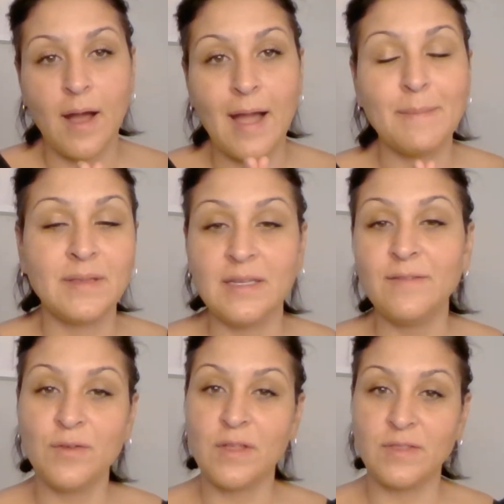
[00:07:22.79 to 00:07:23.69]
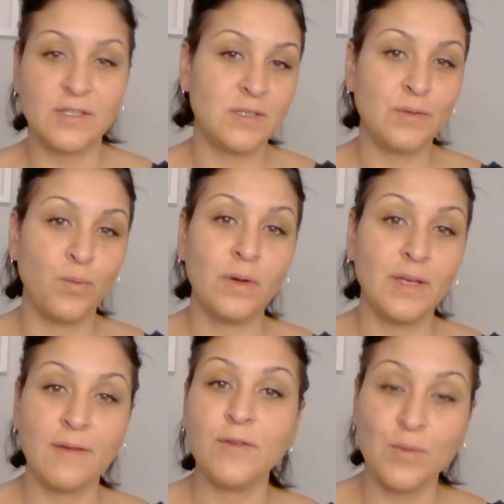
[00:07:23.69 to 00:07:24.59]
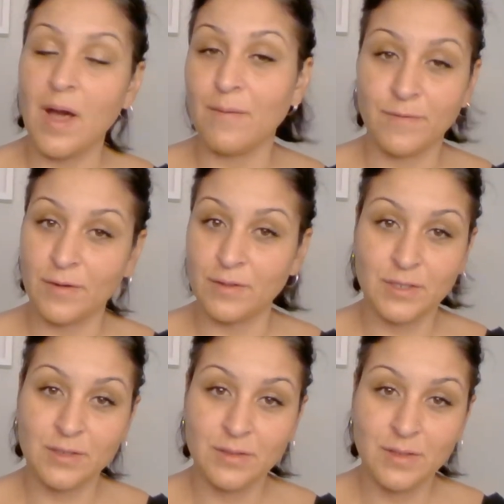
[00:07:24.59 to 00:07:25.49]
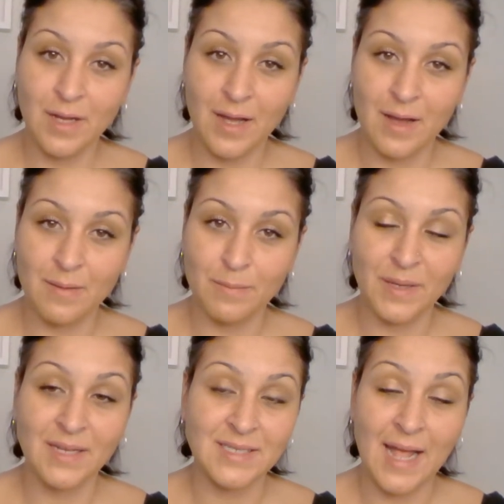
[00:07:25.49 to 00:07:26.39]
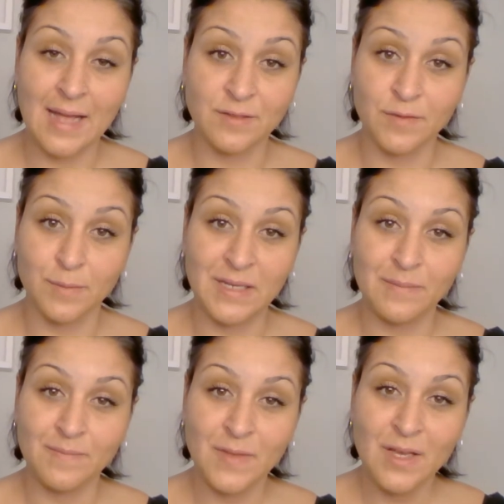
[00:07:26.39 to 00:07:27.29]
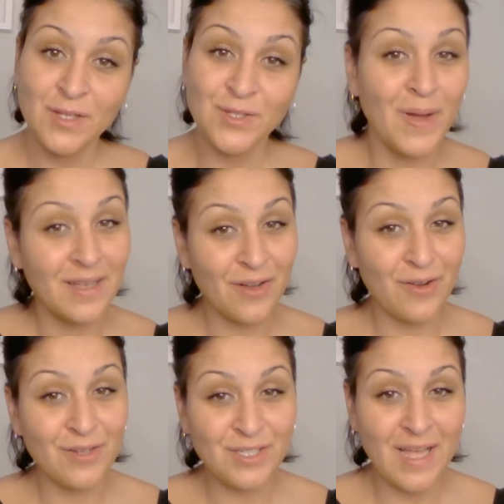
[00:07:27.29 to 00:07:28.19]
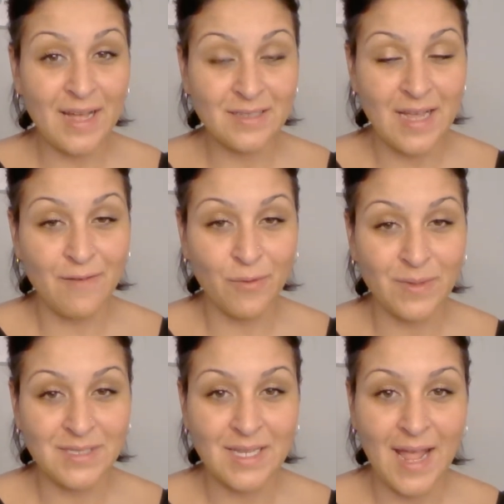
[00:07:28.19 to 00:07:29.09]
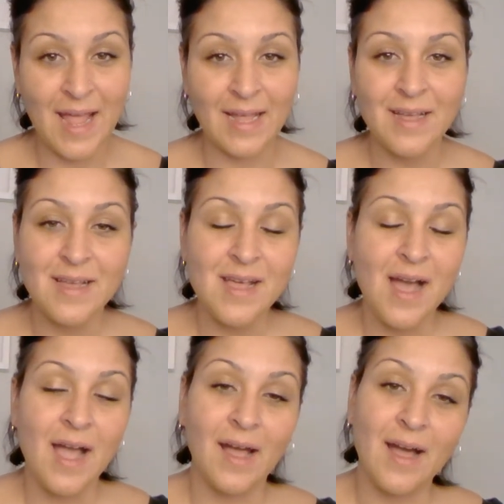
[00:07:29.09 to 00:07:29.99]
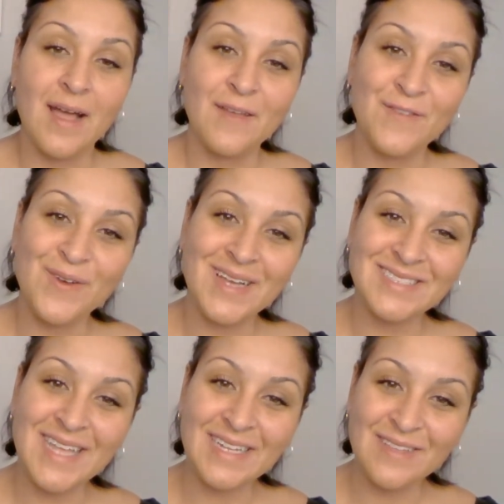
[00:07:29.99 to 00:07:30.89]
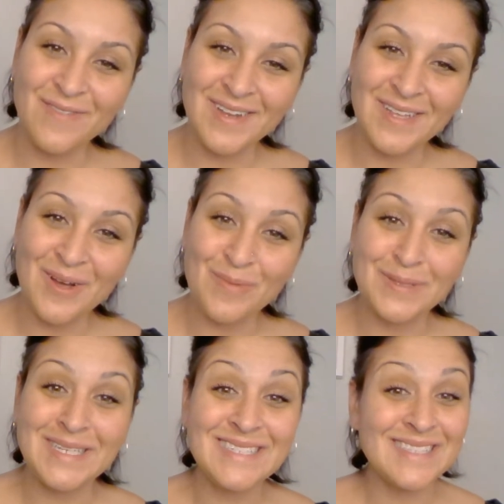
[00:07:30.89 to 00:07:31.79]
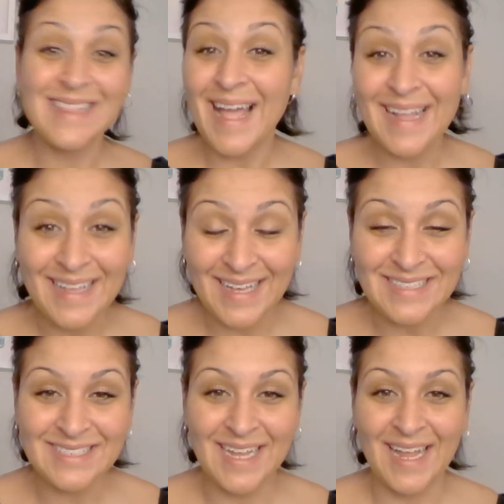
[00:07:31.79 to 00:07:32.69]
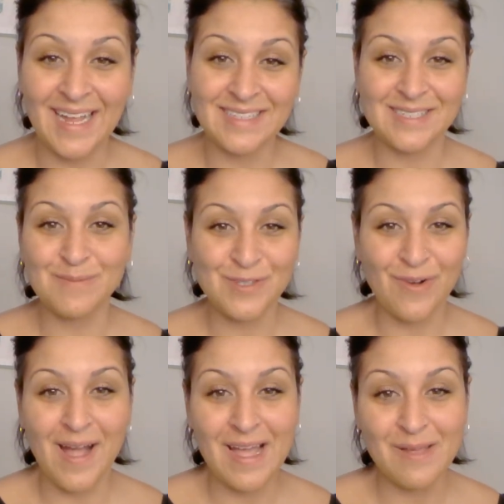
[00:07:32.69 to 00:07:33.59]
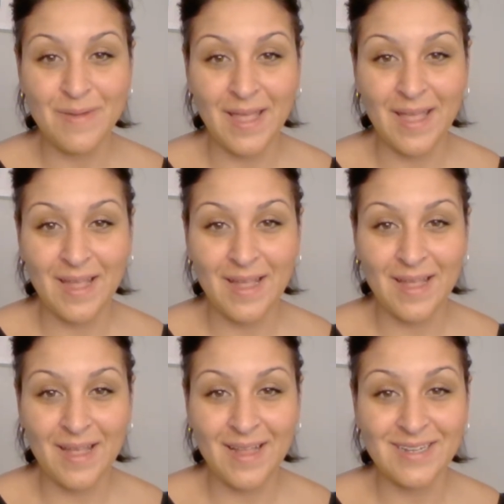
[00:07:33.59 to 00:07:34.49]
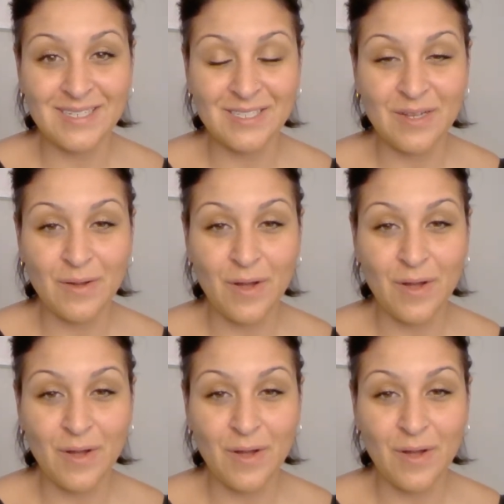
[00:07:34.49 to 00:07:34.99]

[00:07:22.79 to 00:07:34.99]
I believe You that this will give you comfort, because it has for me. So I encourage that to everyone today. If you guys like the video, please like it and subscribe and